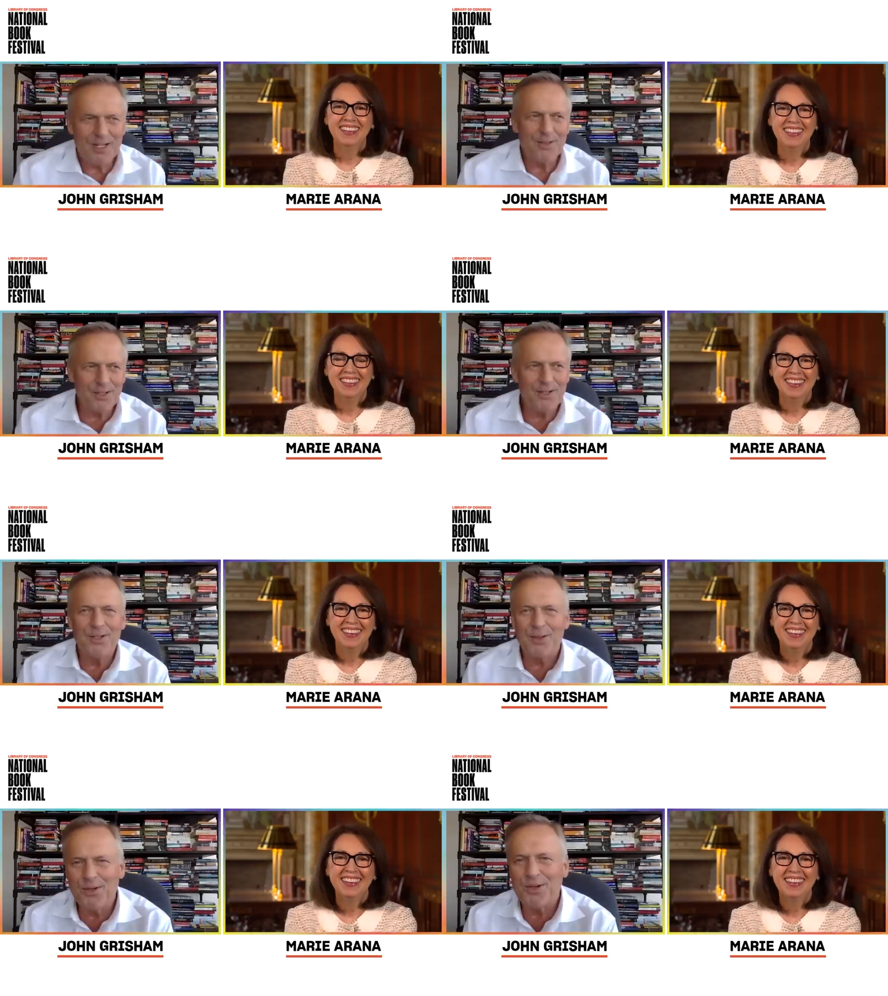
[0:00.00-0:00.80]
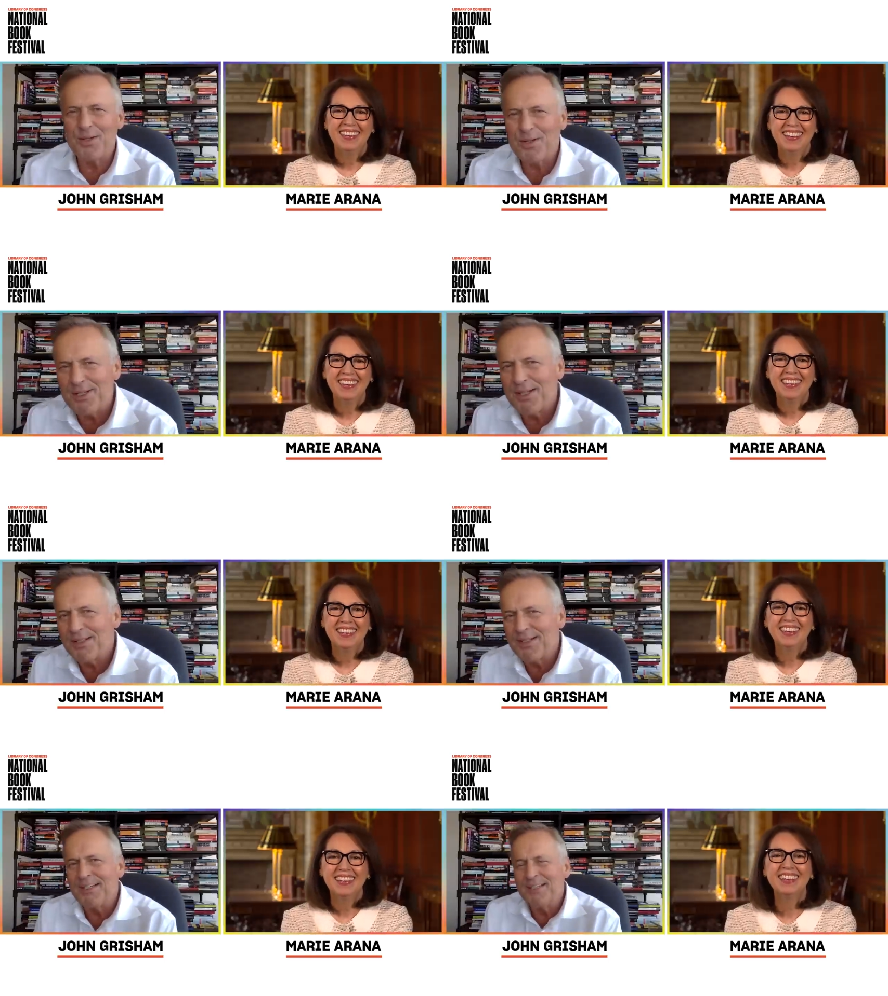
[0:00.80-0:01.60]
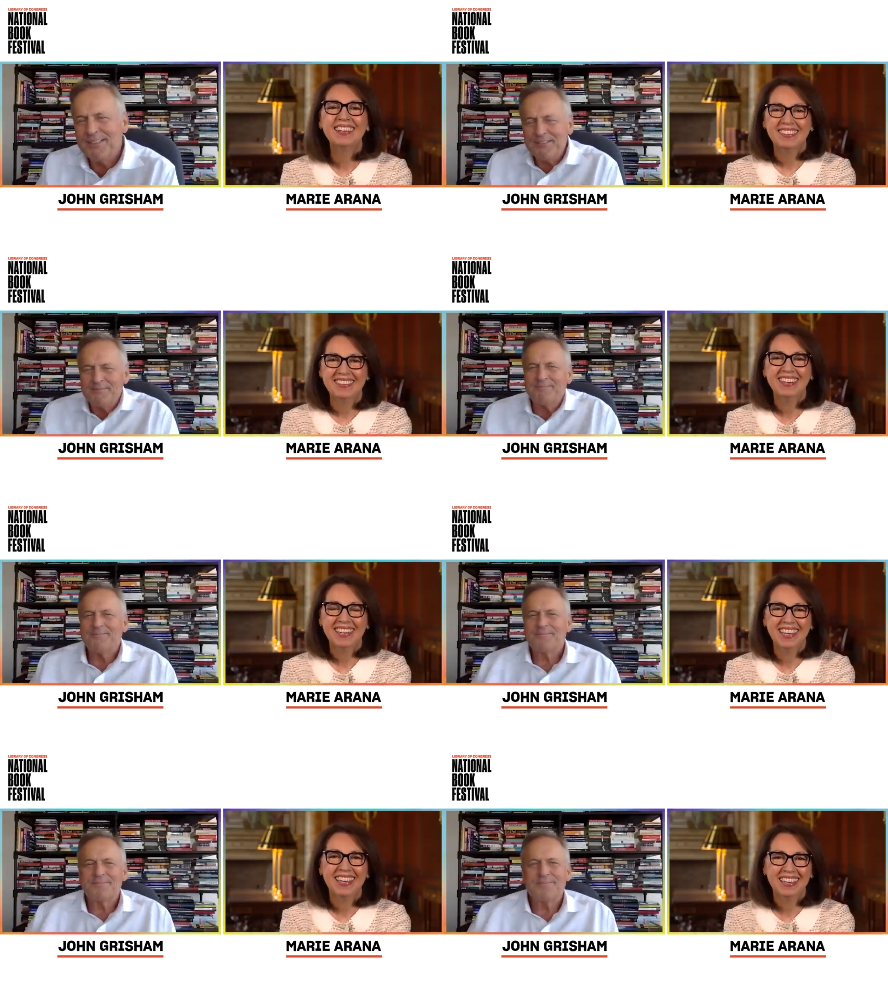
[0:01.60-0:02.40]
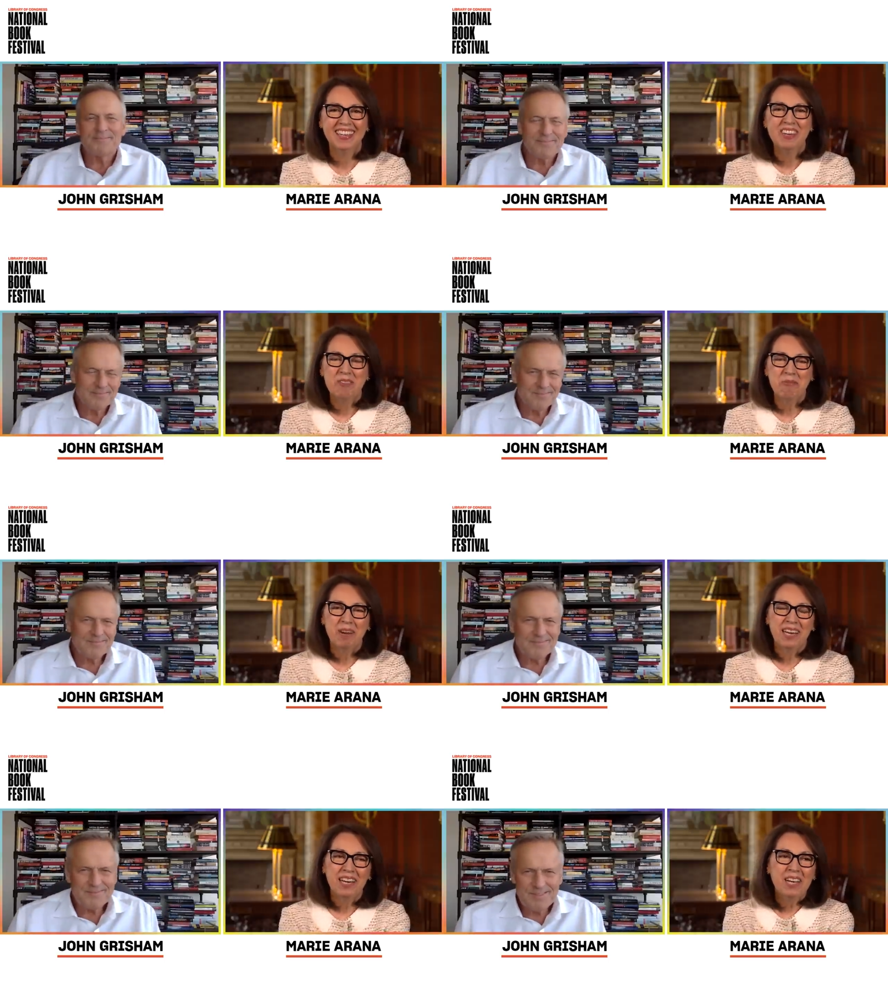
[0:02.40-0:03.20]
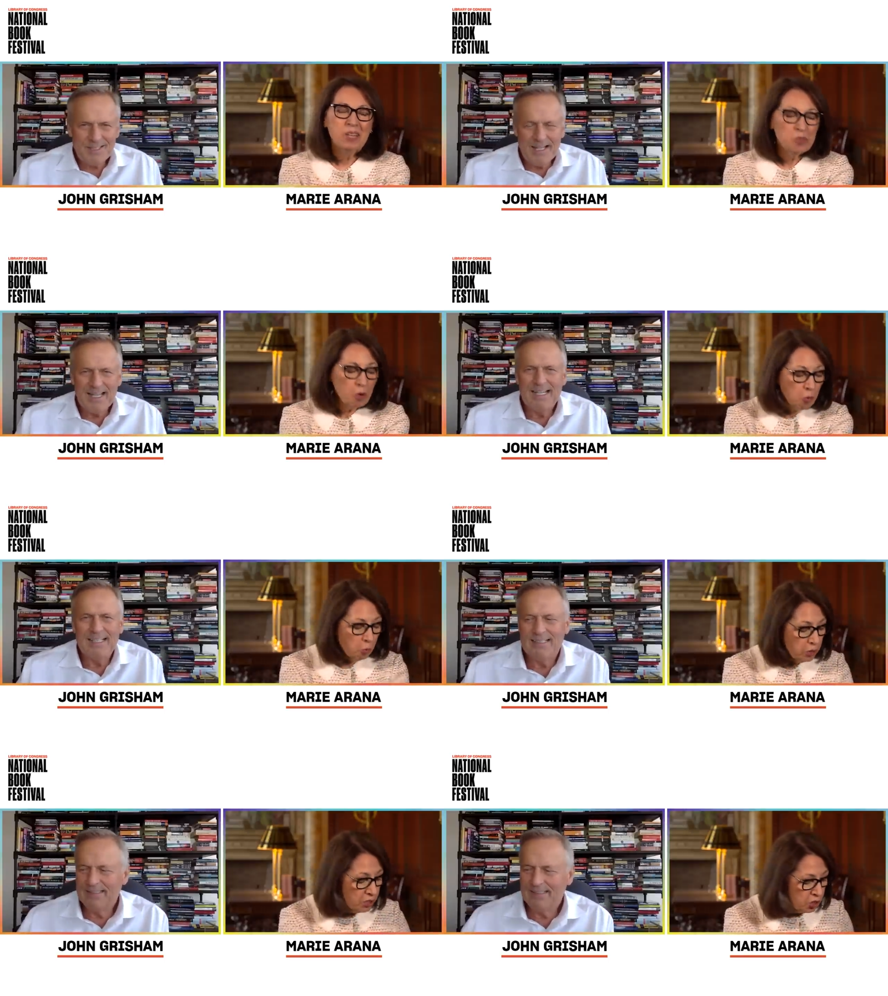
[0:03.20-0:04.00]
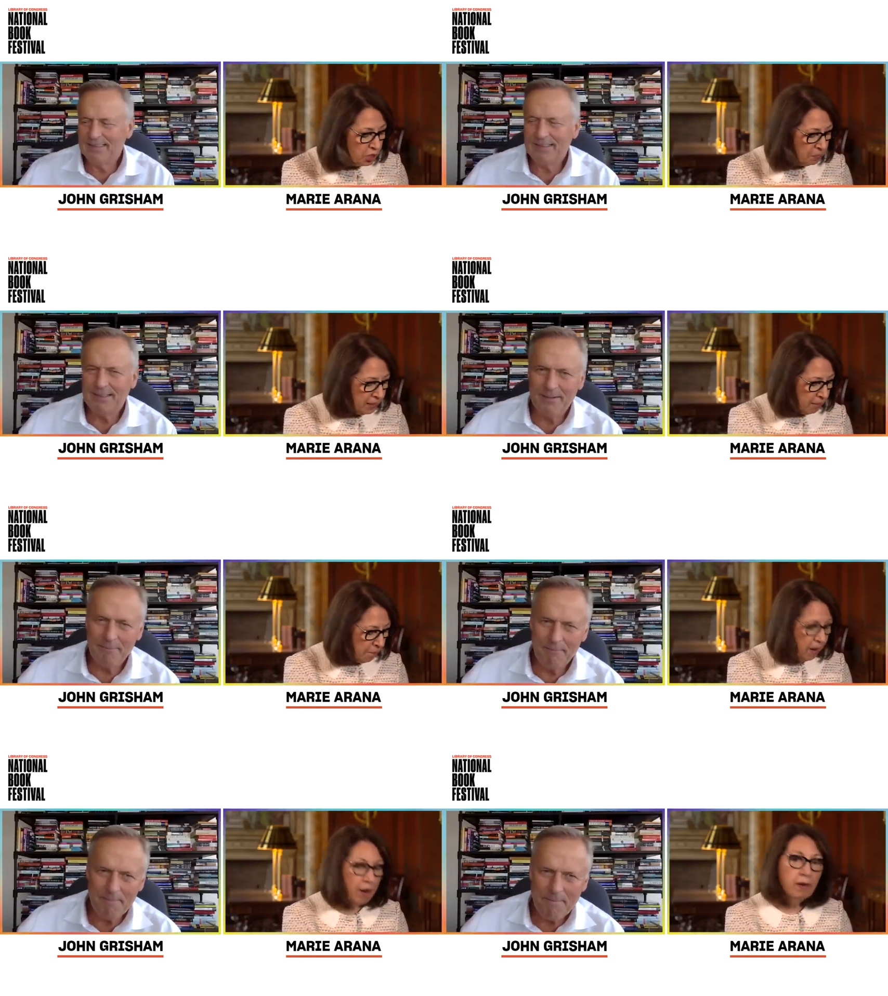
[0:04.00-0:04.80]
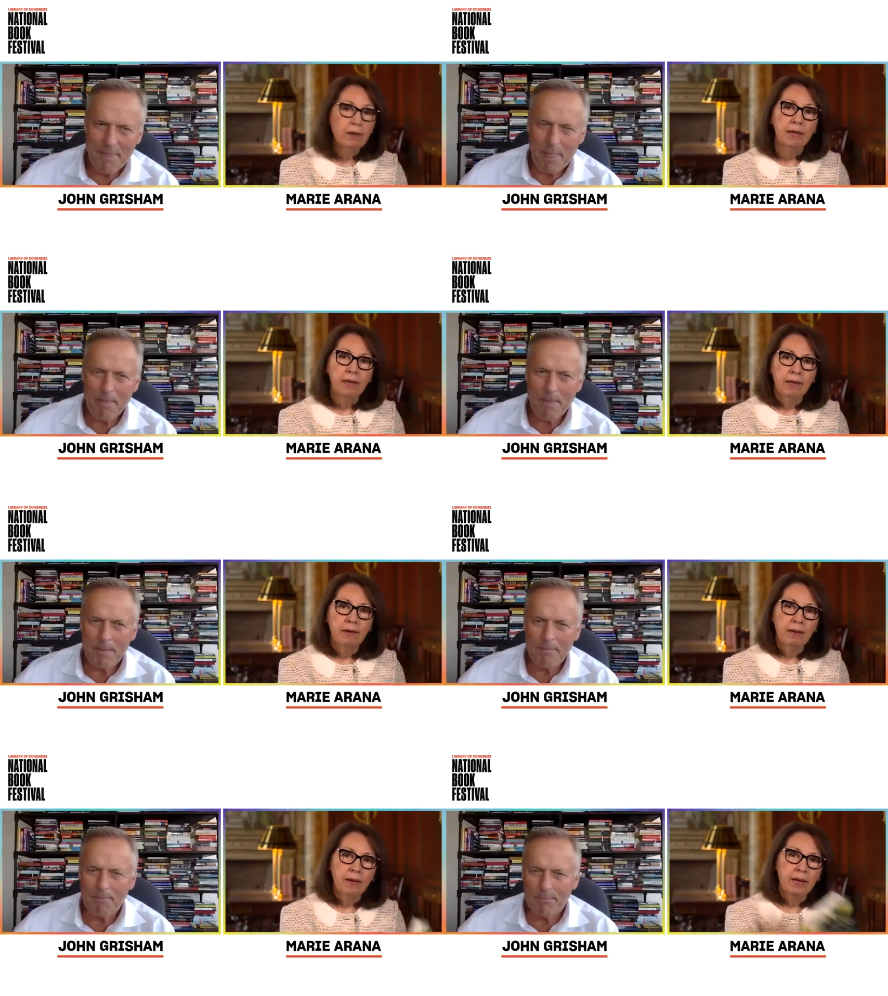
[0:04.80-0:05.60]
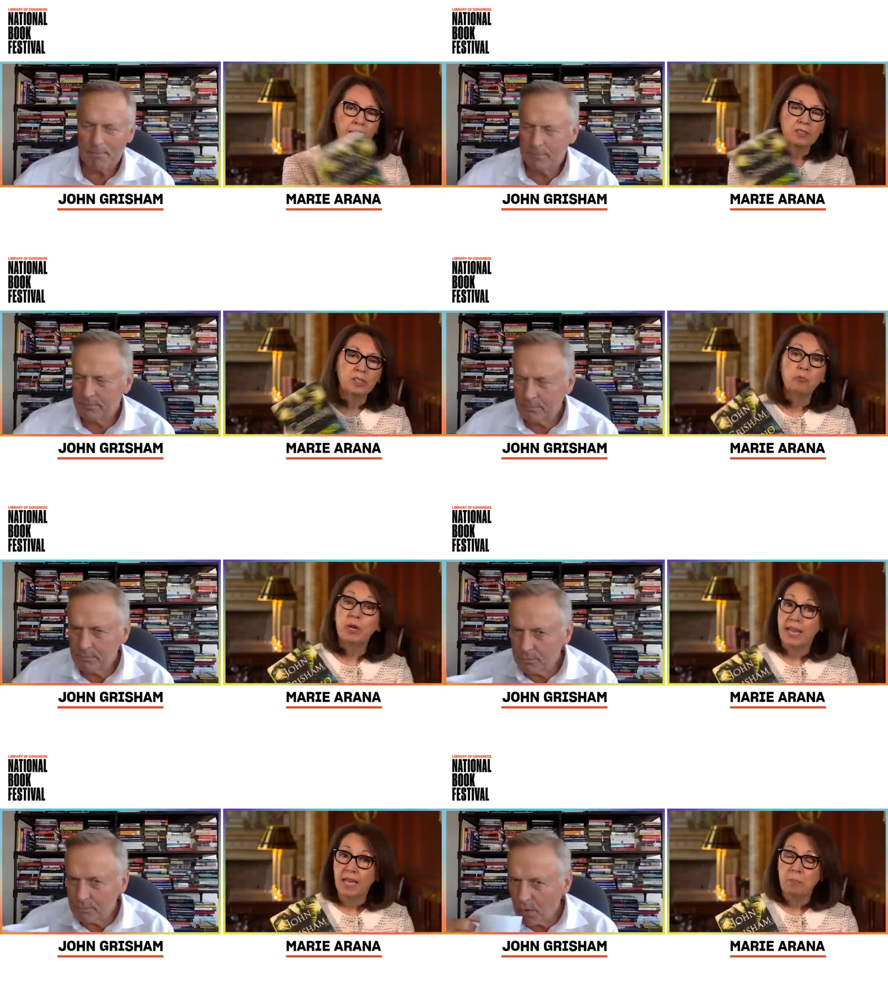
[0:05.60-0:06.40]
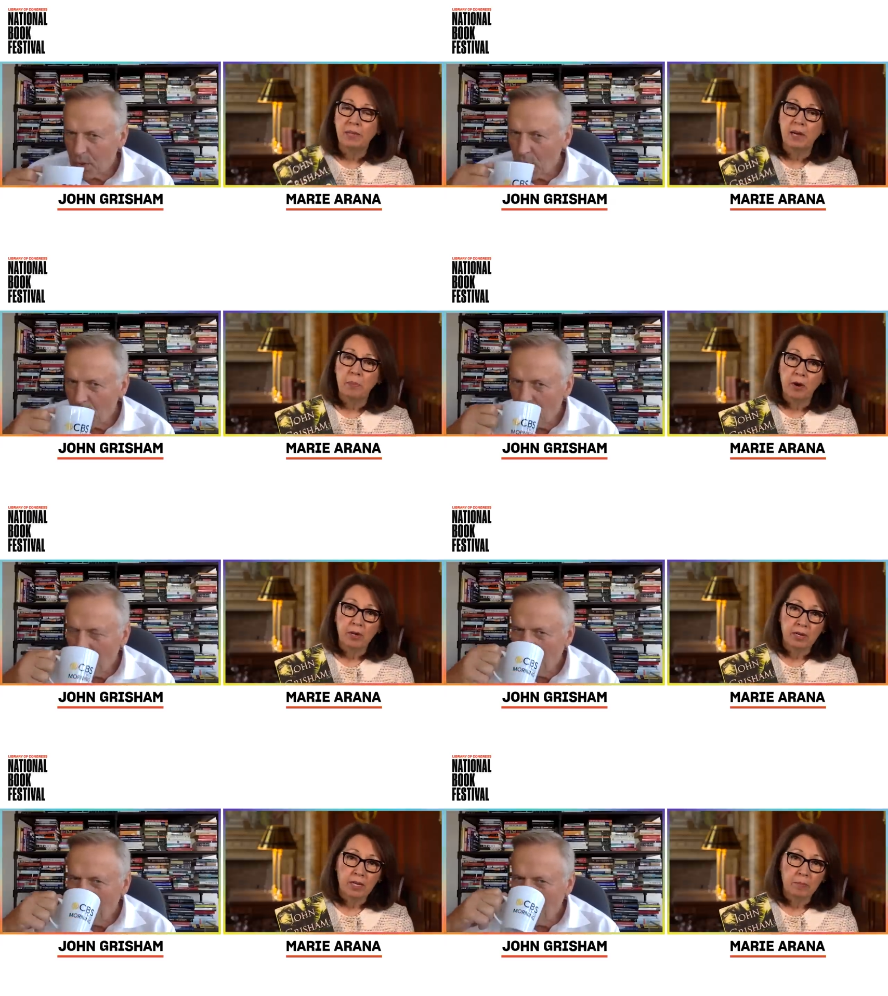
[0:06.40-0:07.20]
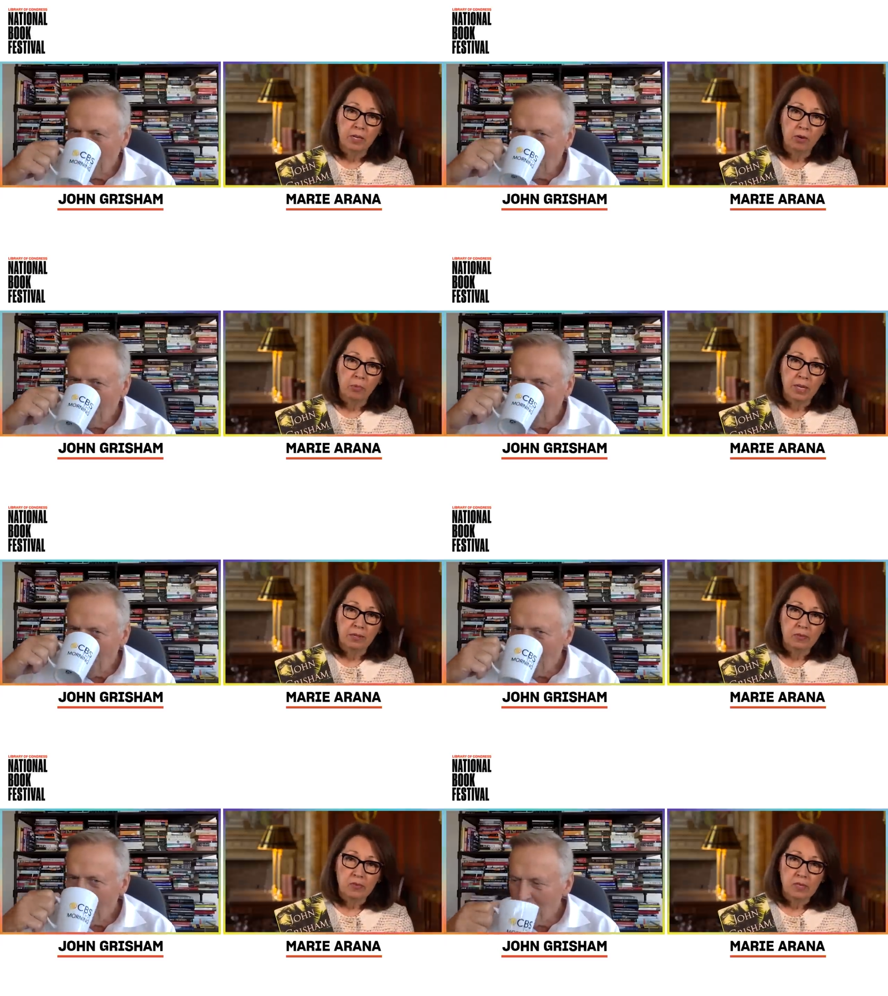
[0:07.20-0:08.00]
Speaker 1: at 30, 30 years later.
Speaker 2: right. right. So, did she play a part in, uh, did Renee play a part in Camino Winds?